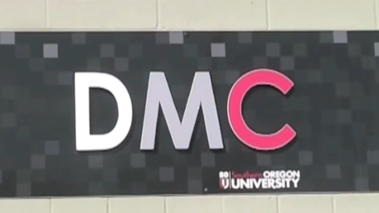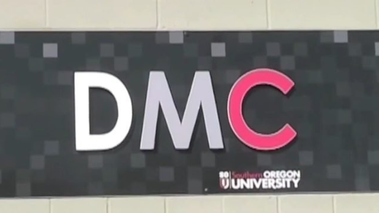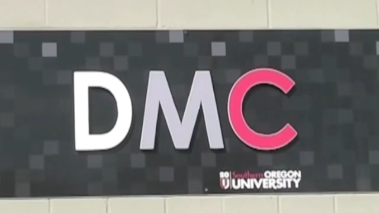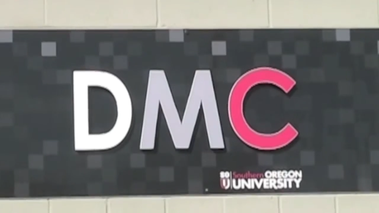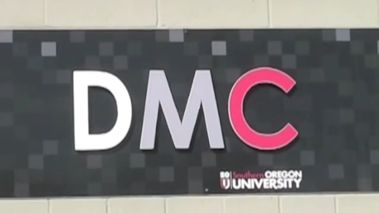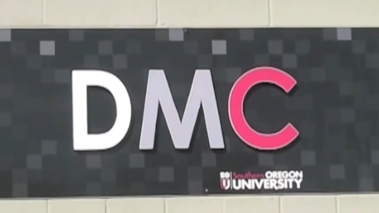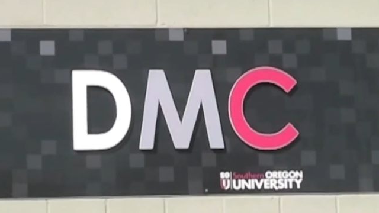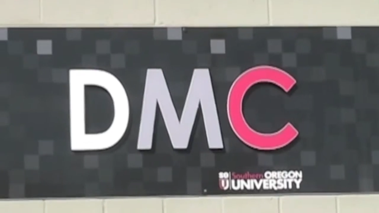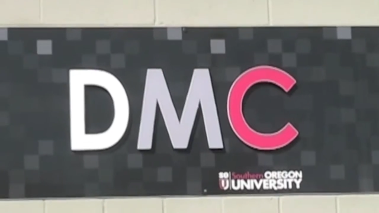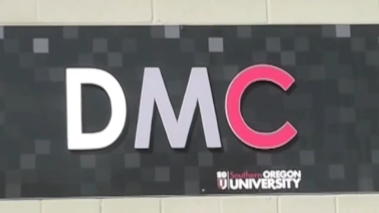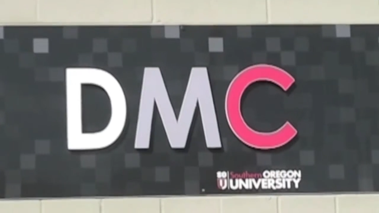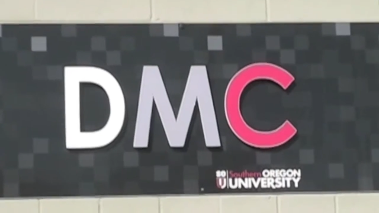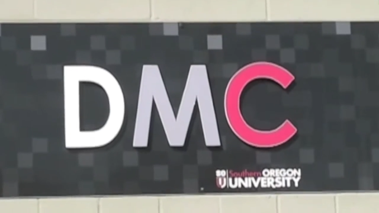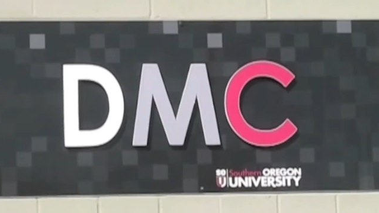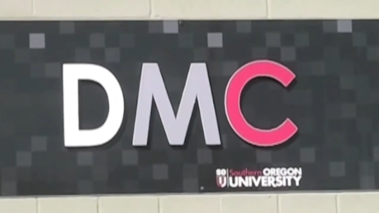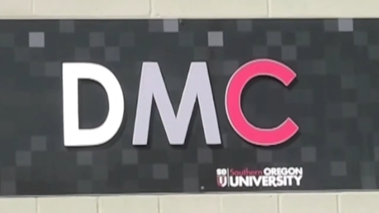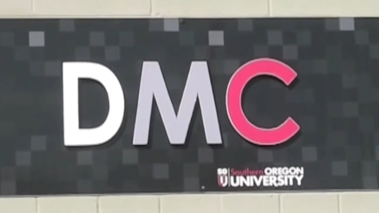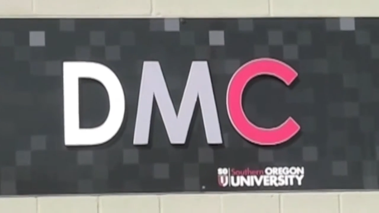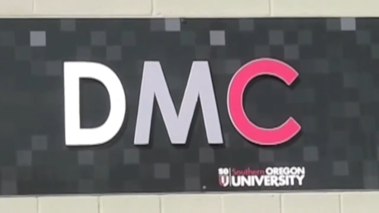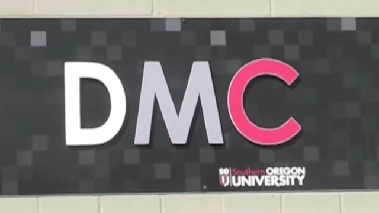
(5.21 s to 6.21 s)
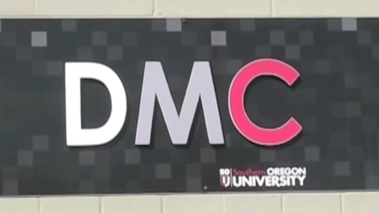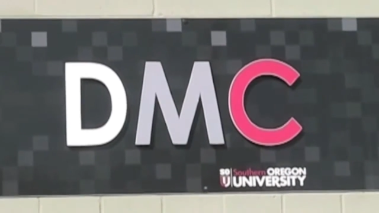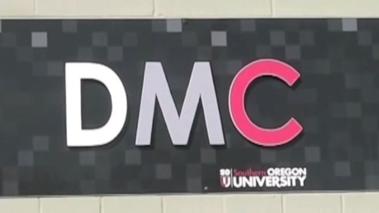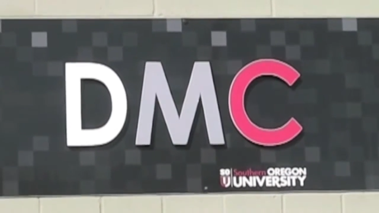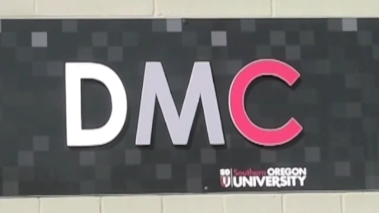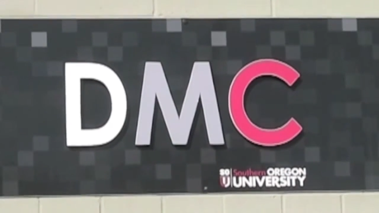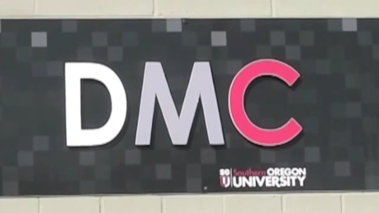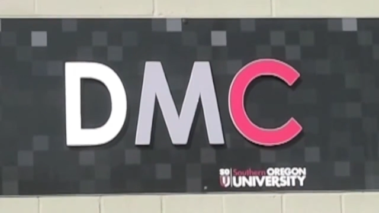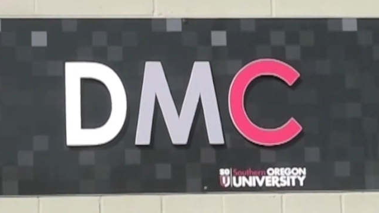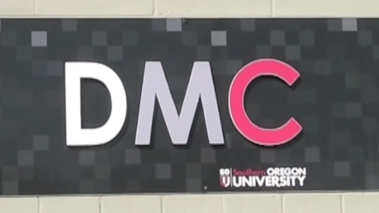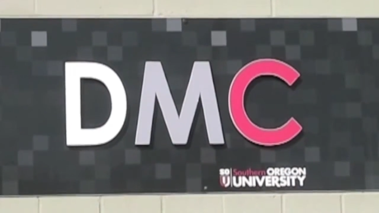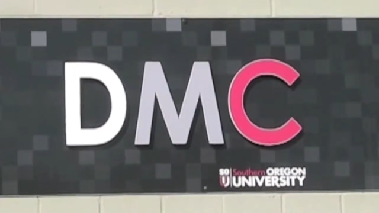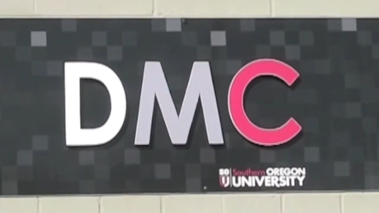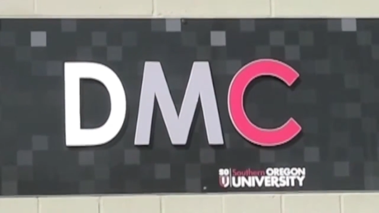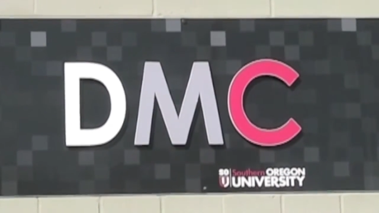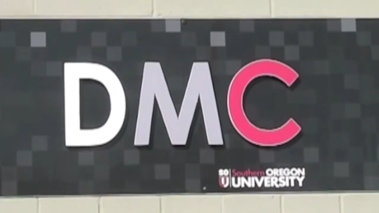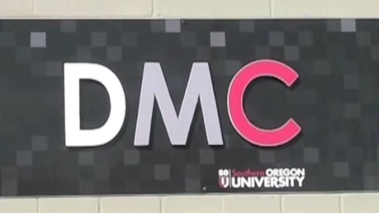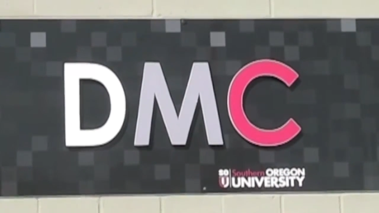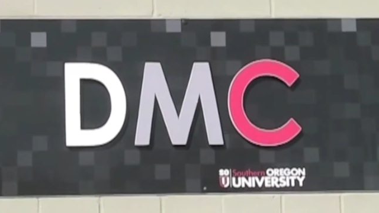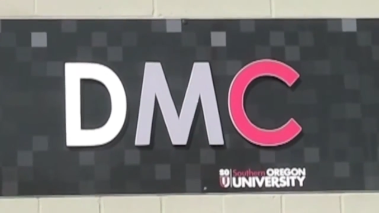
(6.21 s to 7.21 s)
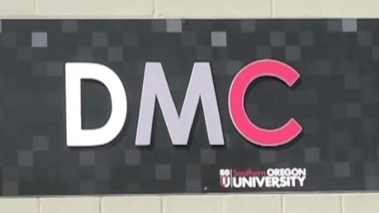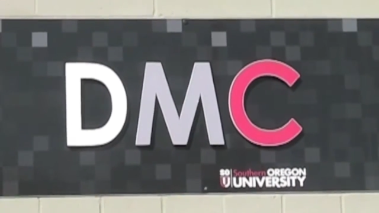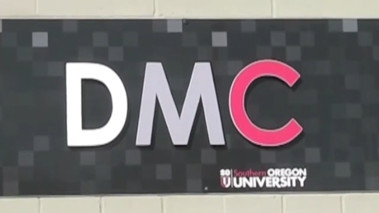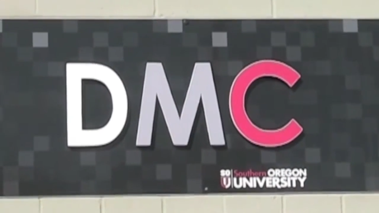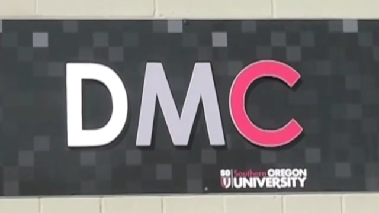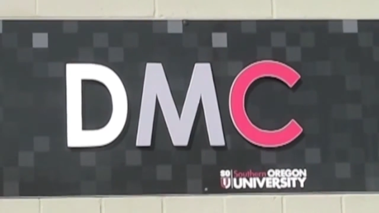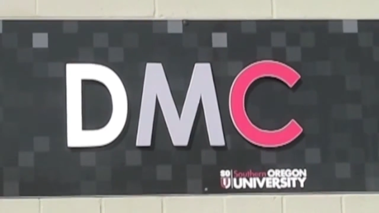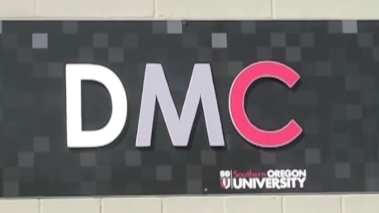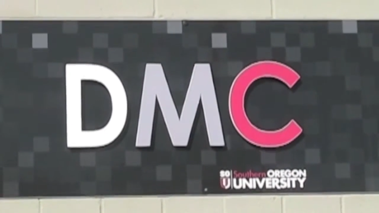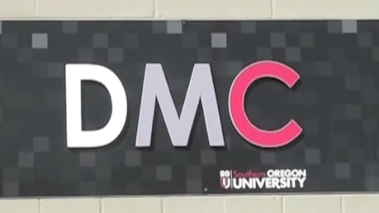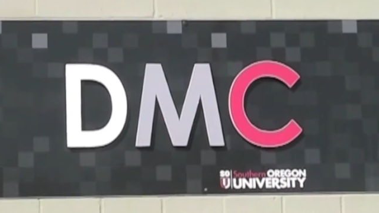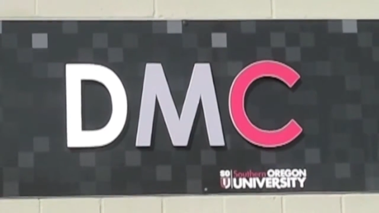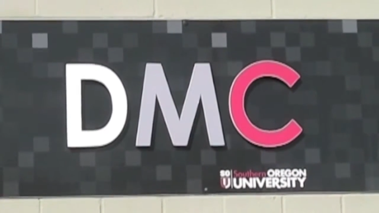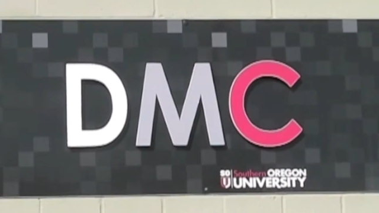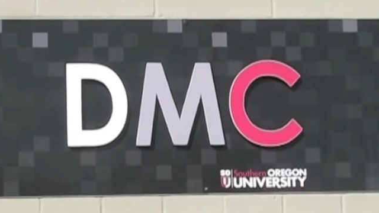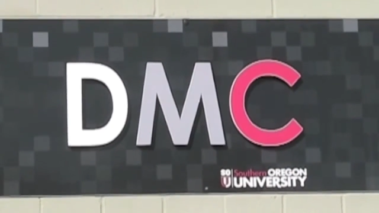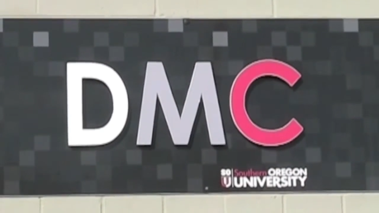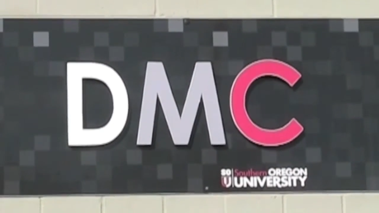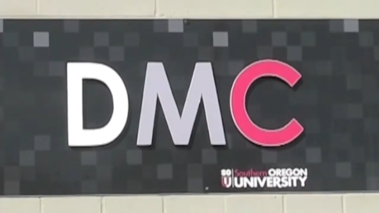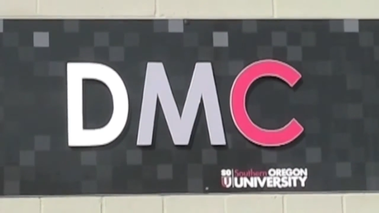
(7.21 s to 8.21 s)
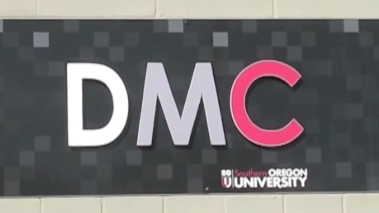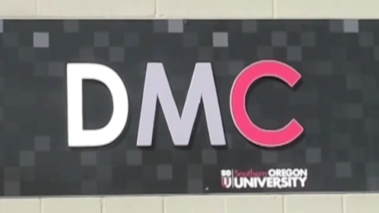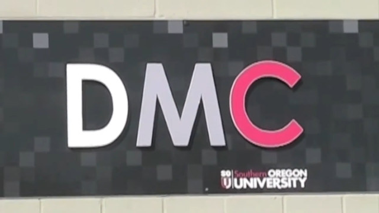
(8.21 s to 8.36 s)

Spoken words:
Nobody's mouth can be seen.